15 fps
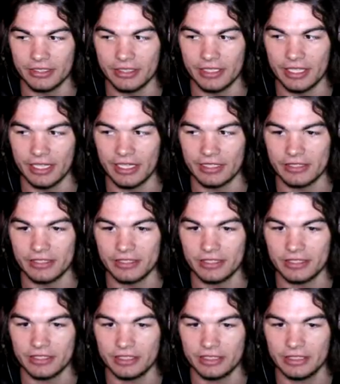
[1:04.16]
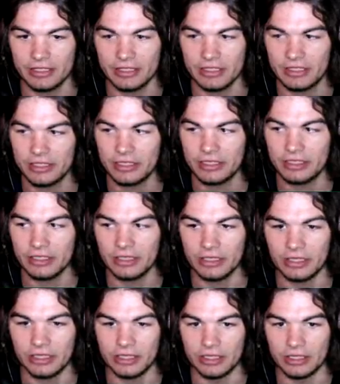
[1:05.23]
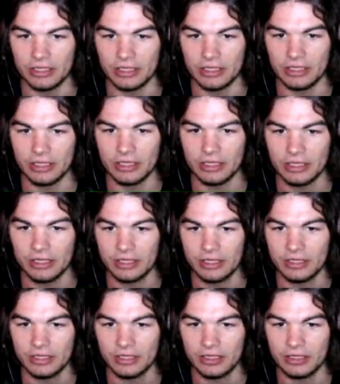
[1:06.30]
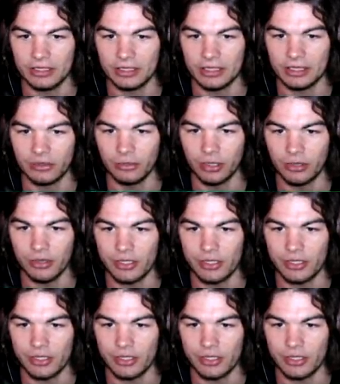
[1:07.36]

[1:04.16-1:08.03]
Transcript: a yes. Uh, uh, what do